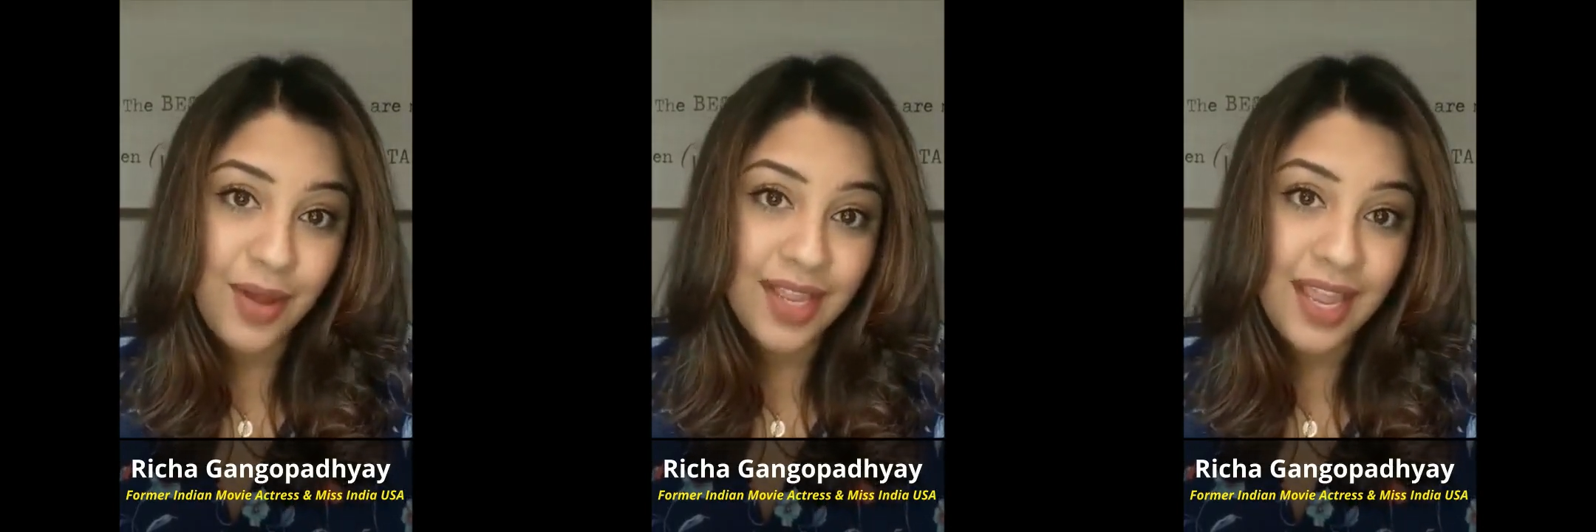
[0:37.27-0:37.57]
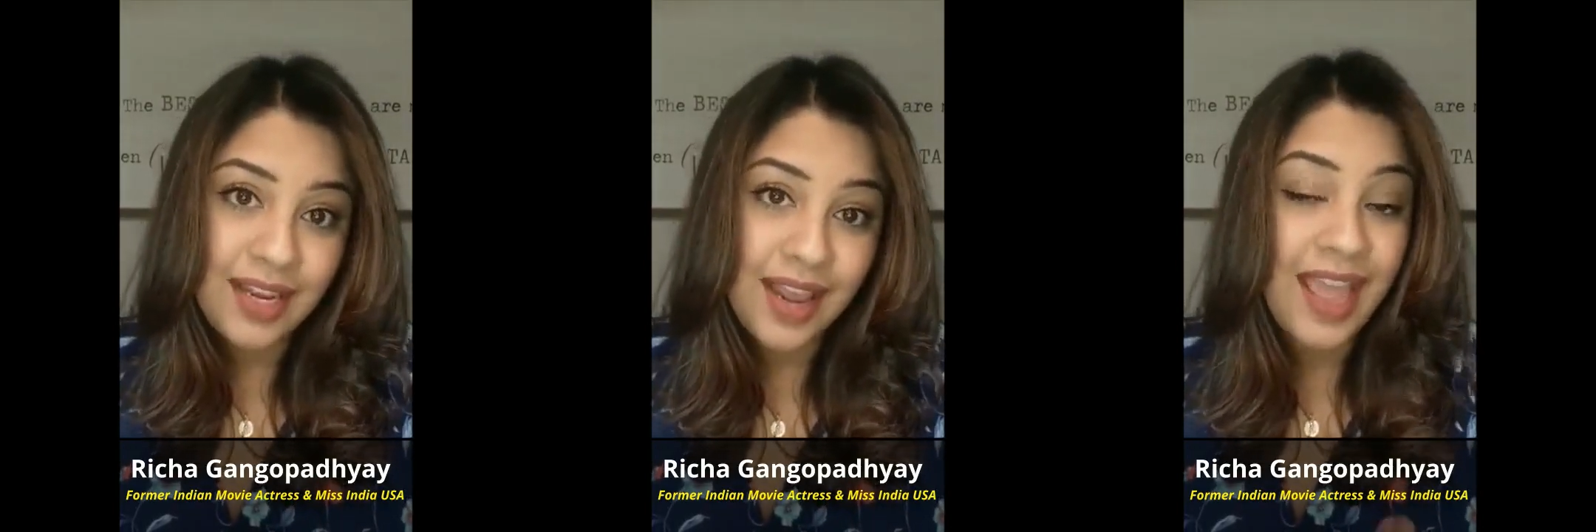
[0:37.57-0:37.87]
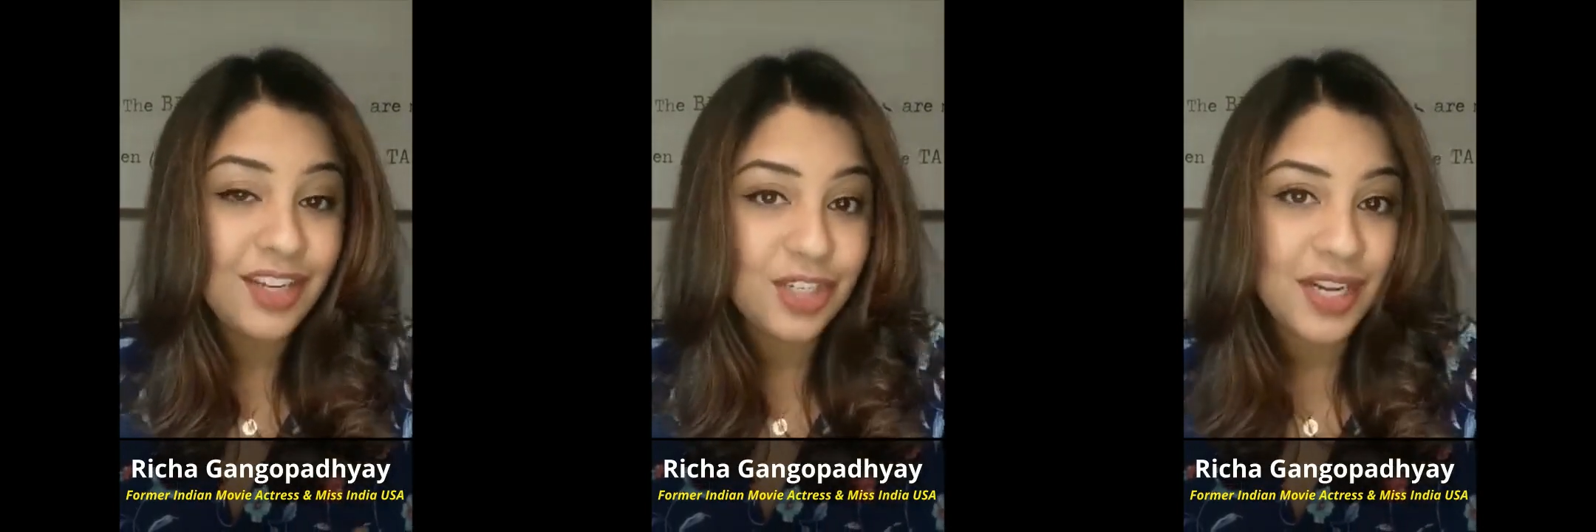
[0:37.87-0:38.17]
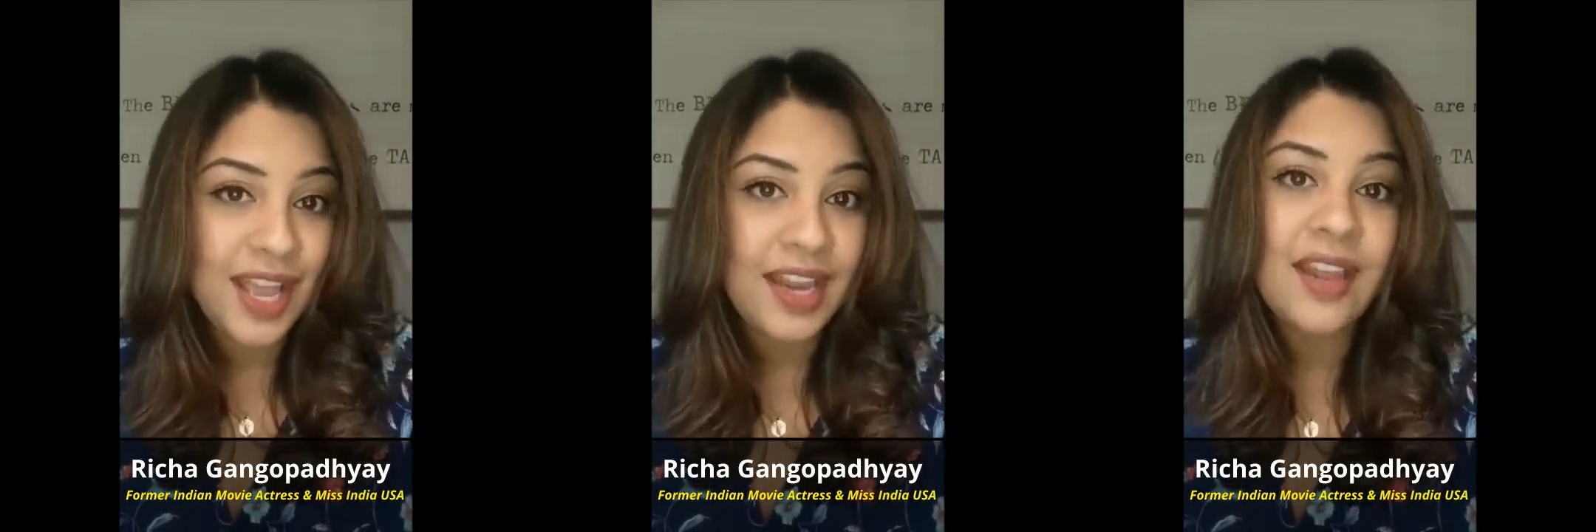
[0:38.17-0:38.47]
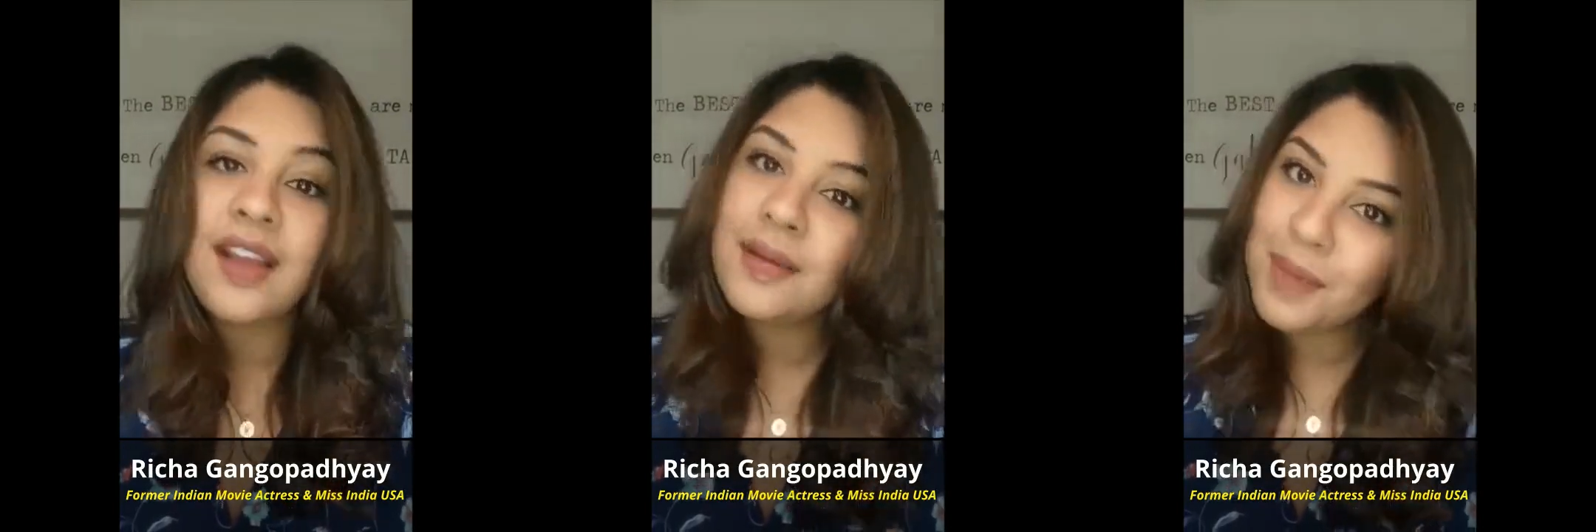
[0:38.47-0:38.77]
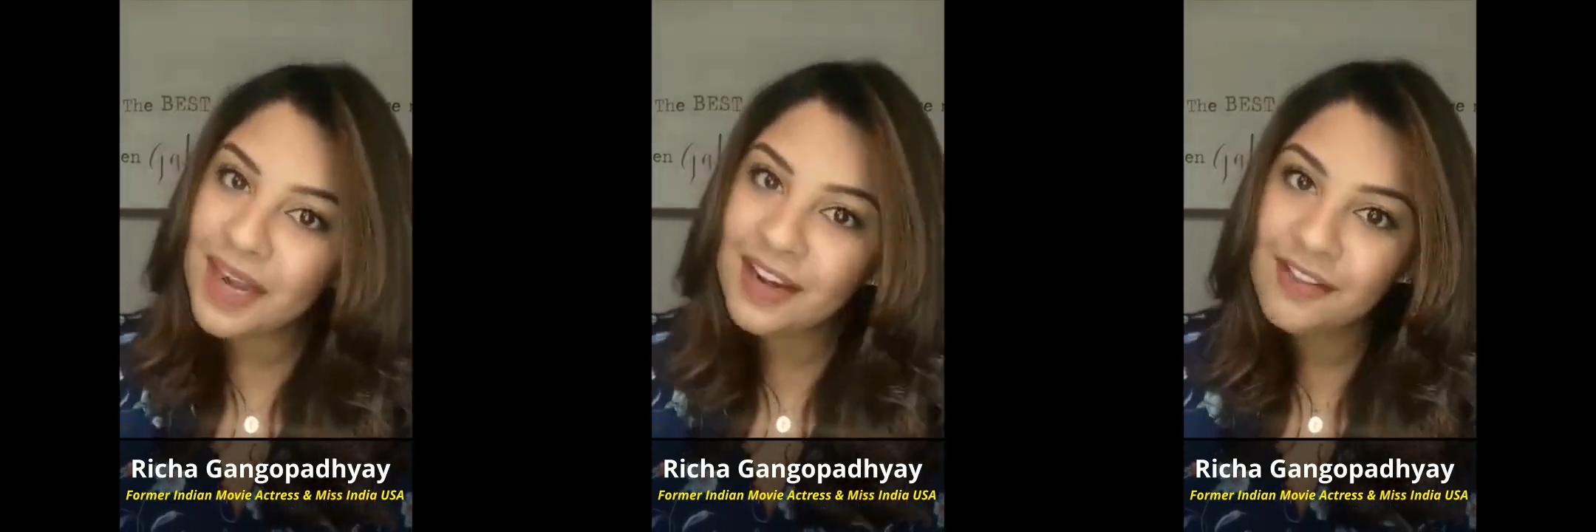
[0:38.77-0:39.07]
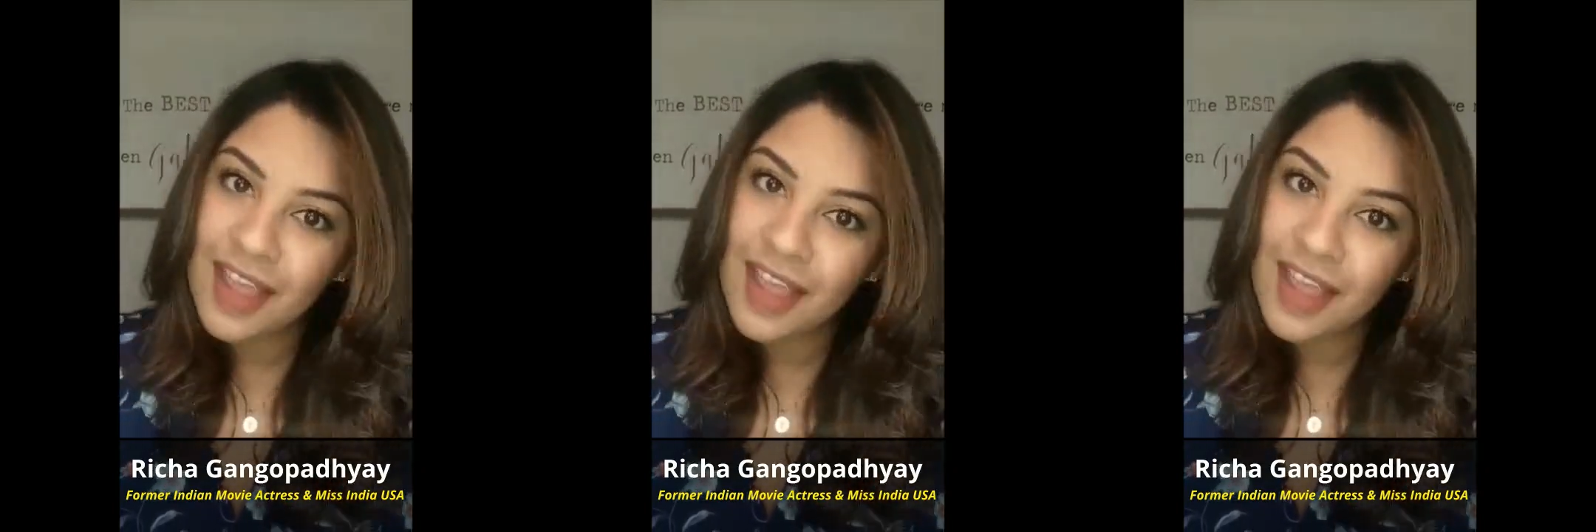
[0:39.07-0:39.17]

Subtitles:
I gained entry and a competitive